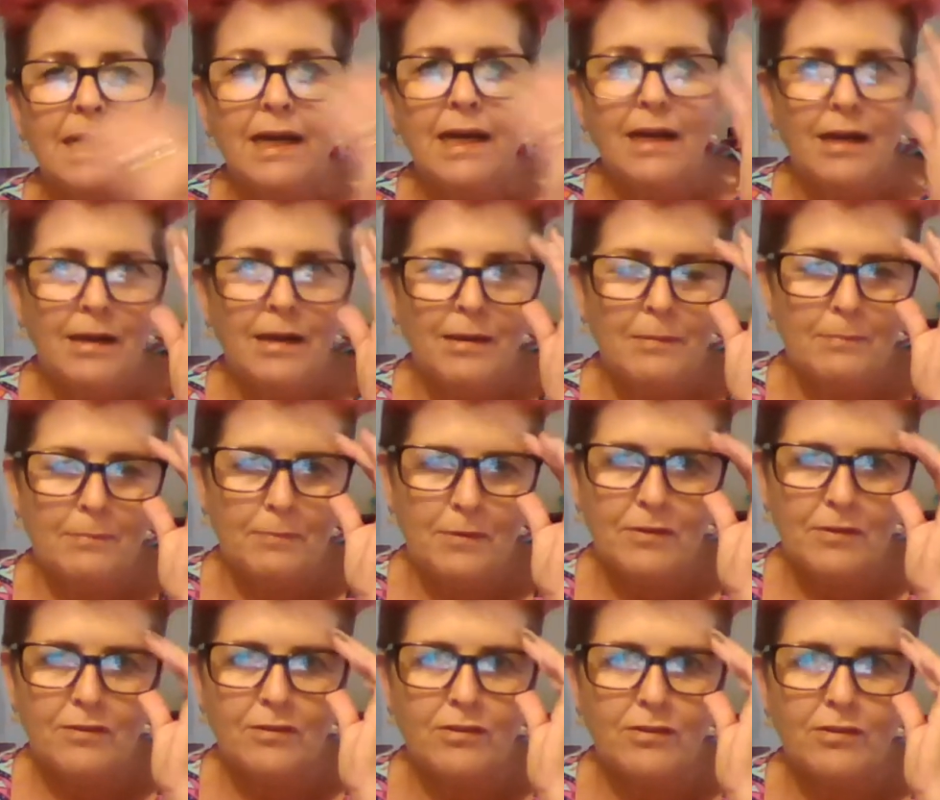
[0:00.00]
Um,
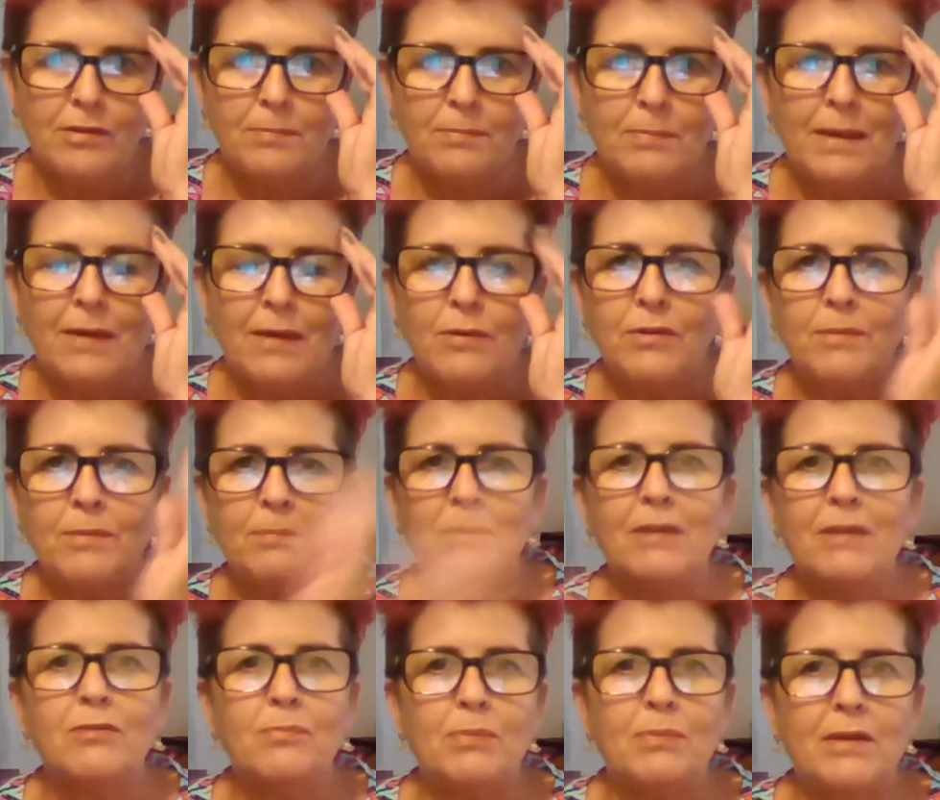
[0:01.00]
this is the, about the
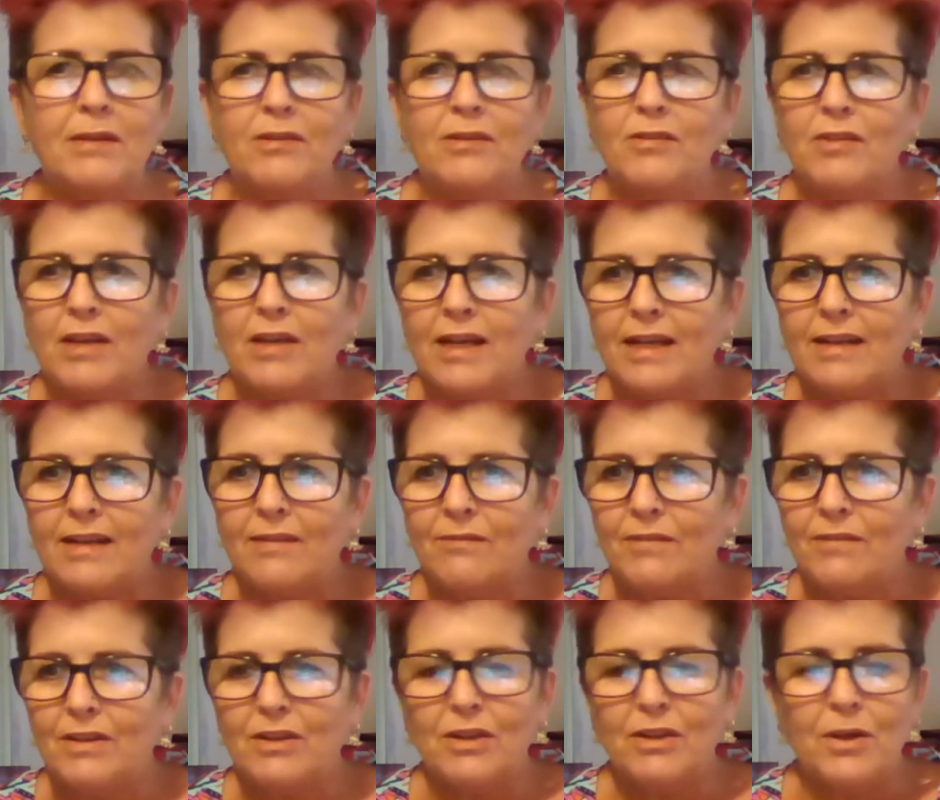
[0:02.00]
best place that I
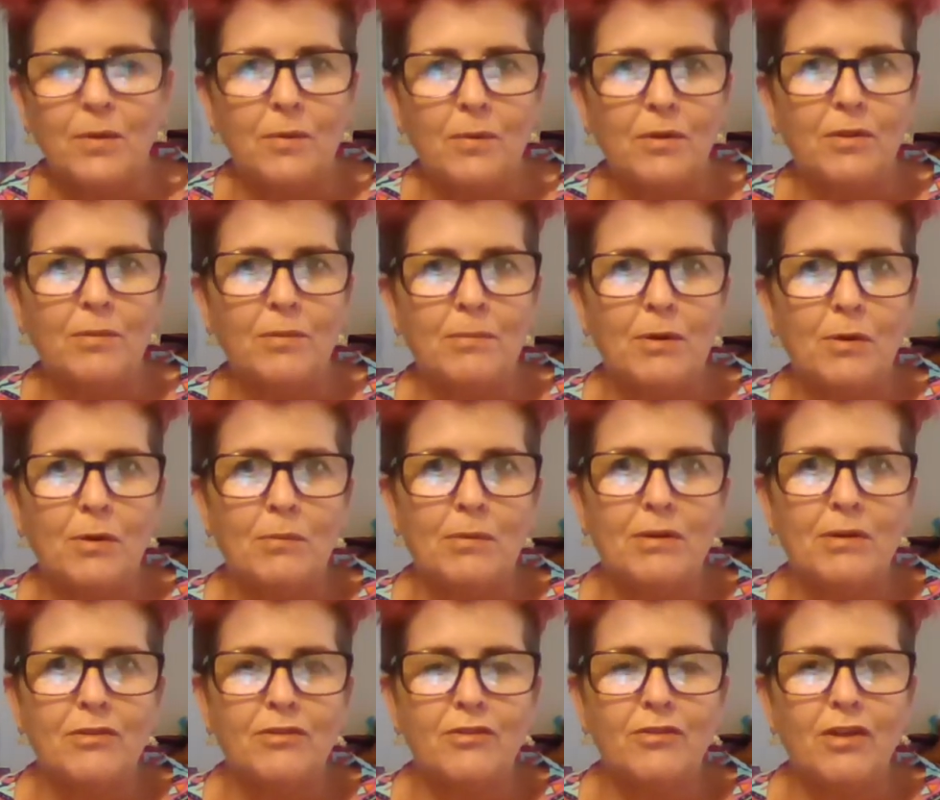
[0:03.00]
can video at the
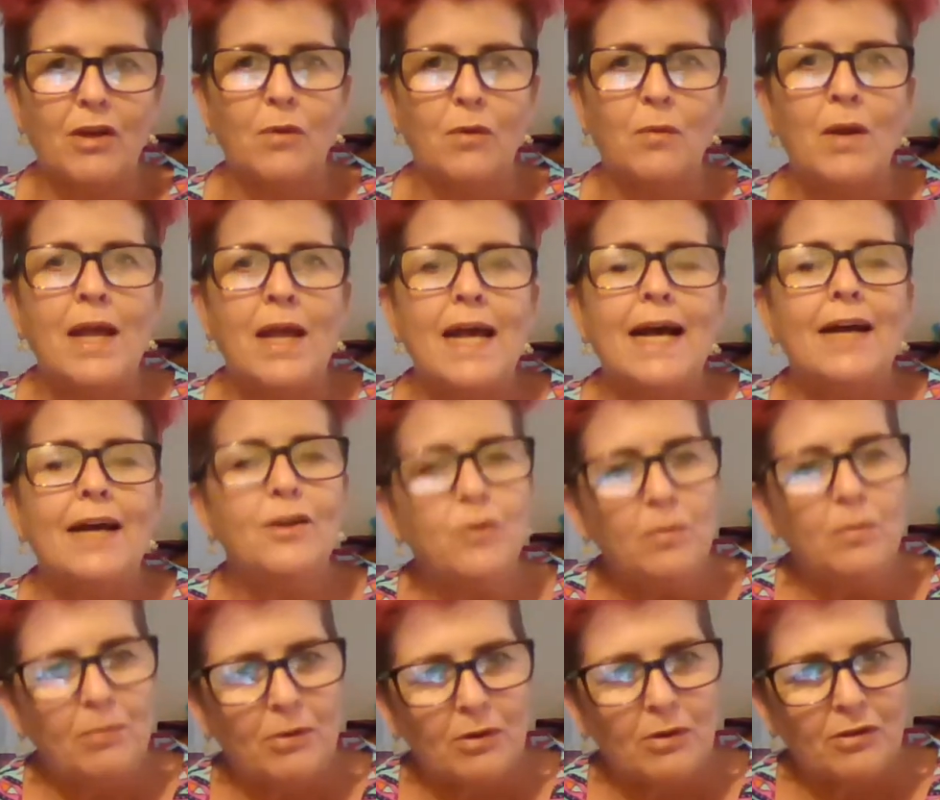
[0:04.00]
moment, so I do
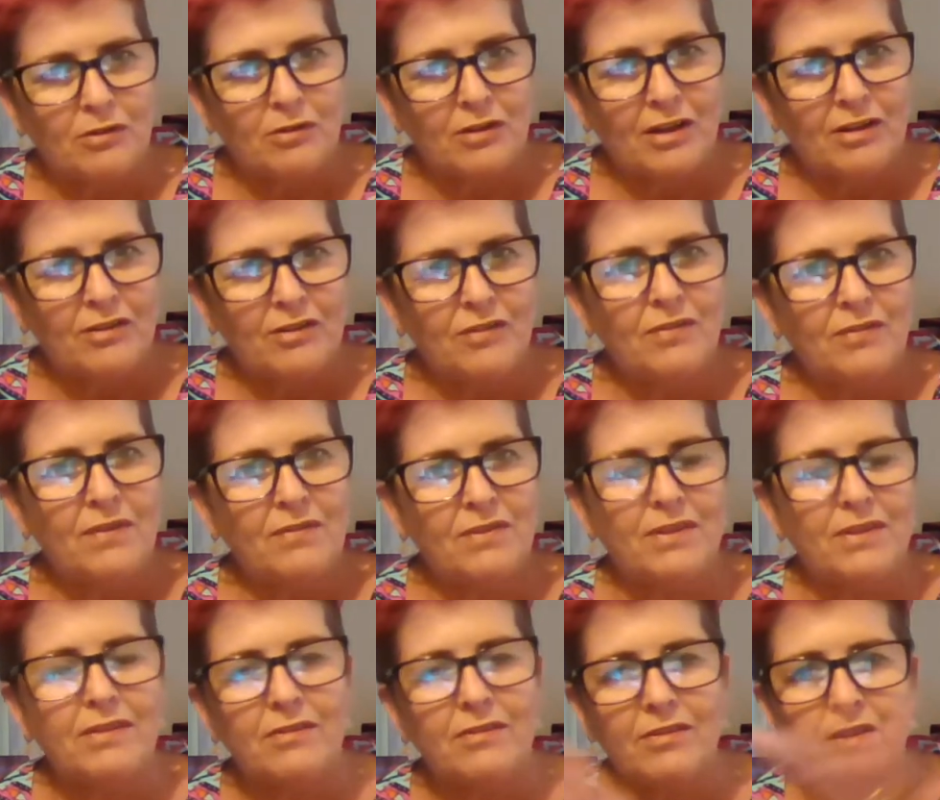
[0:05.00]
apologise if
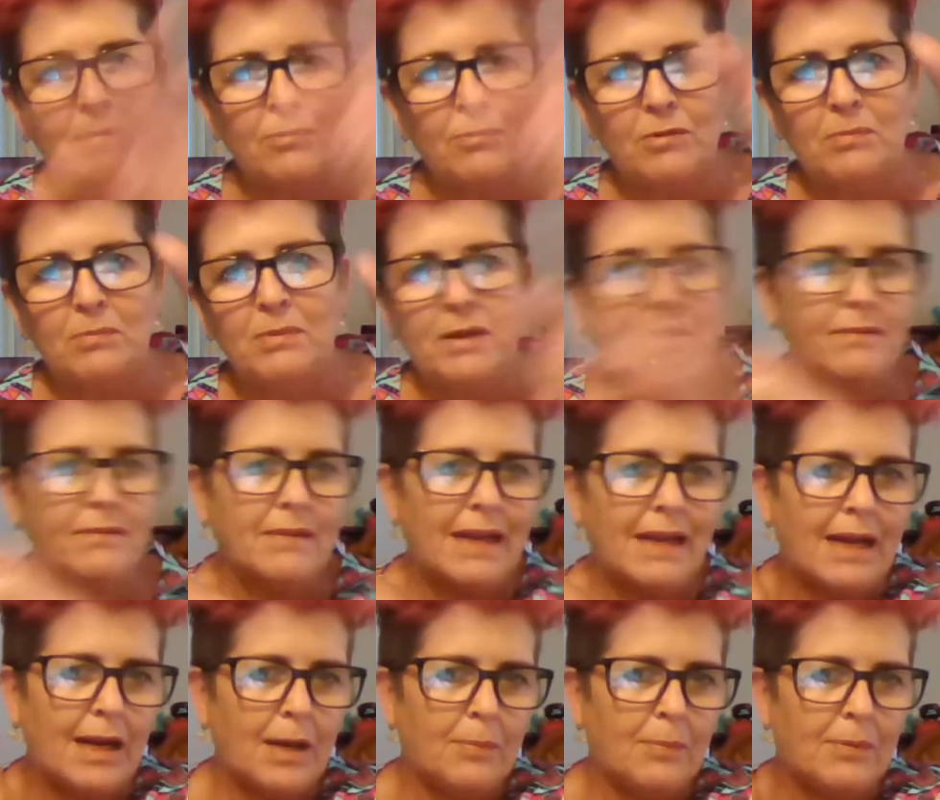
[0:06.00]
everything seems a bit
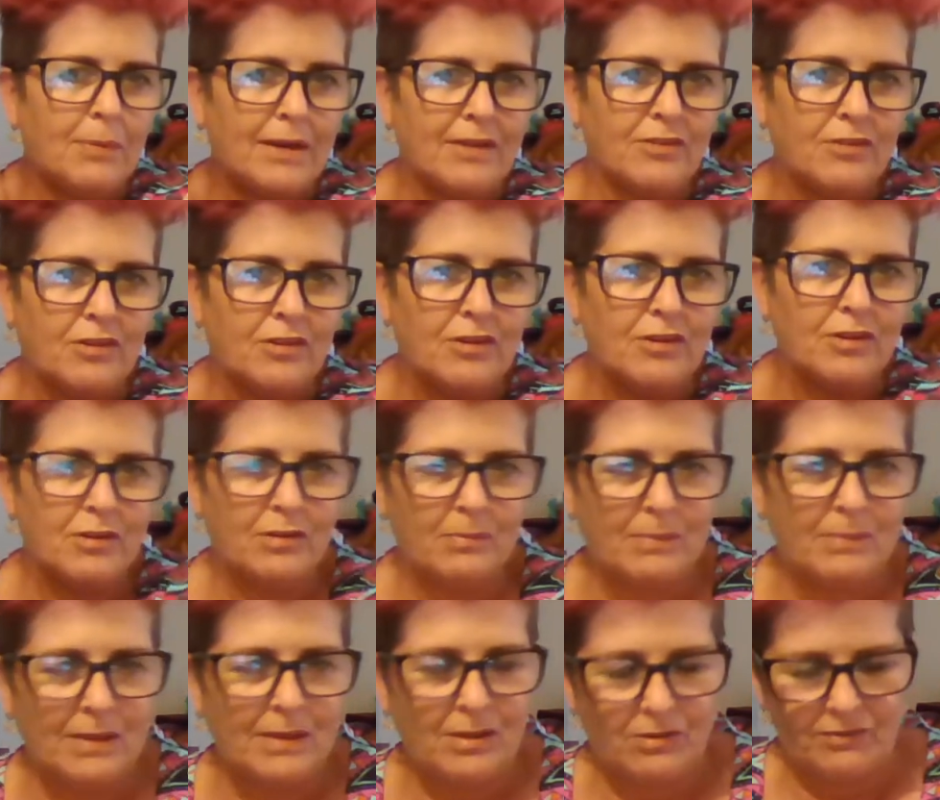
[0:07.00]
haphazard at the
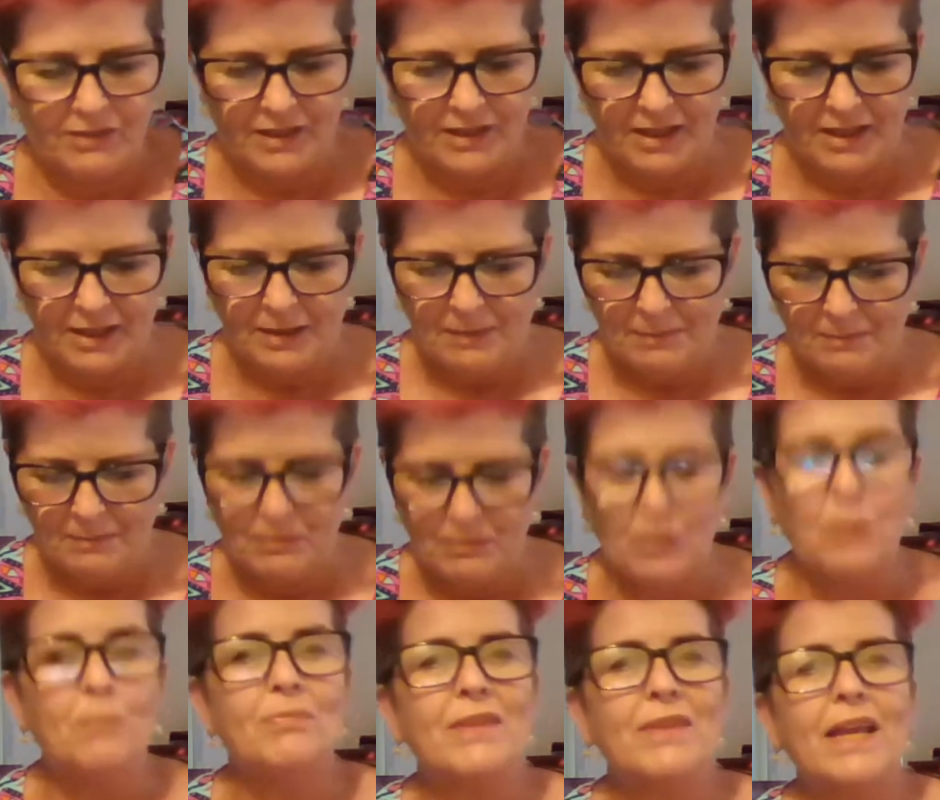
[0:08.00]
back of here,
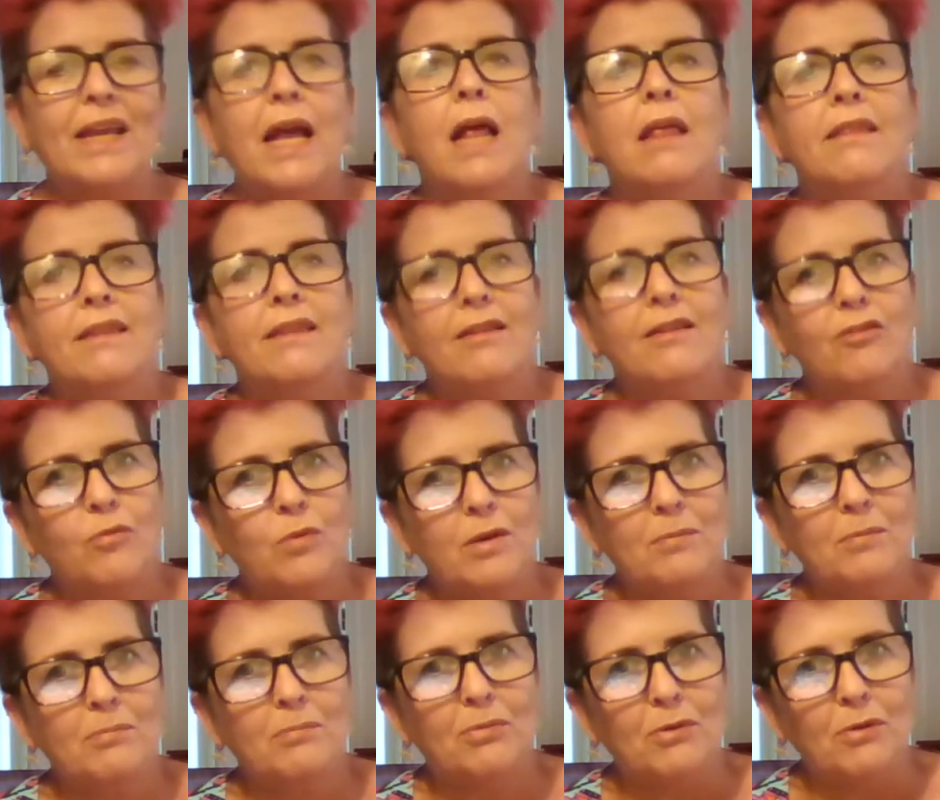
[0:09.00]
but things will
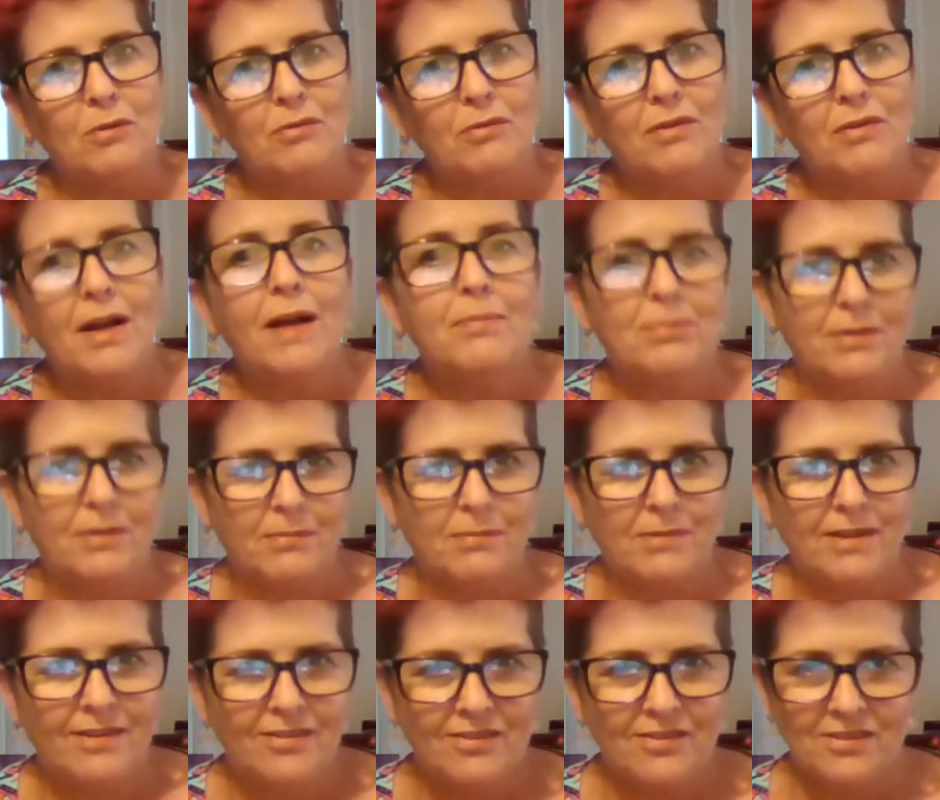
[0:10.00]
improve, I
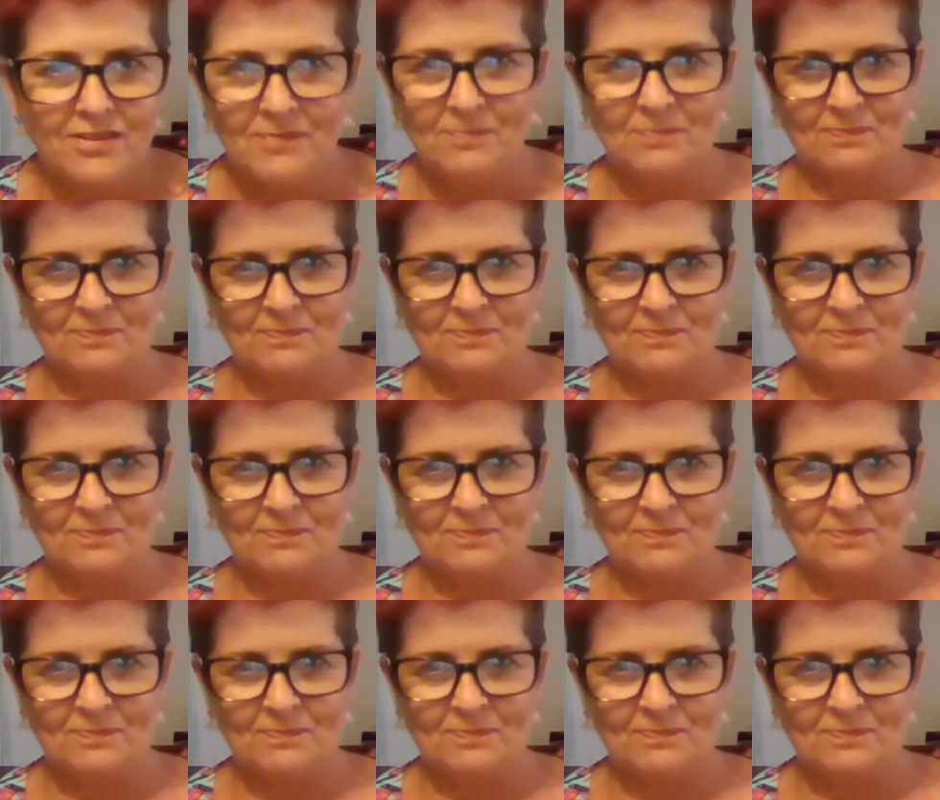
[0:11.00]
promise.